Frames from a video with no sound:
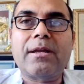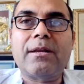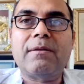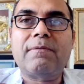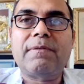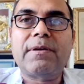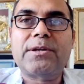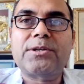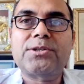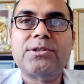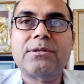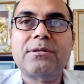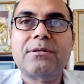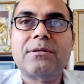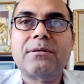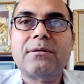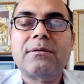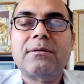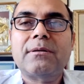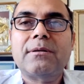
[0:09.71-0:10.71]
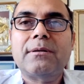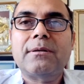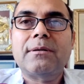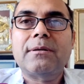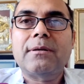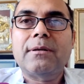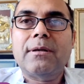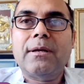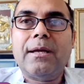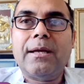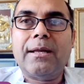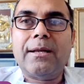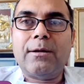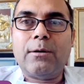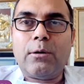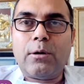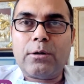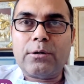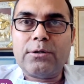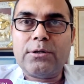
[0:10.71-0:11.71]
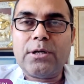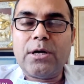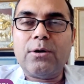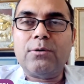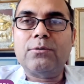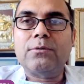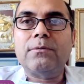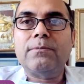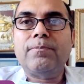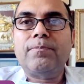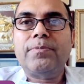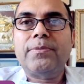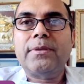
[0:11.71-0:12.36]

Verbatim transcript: infection and lockdown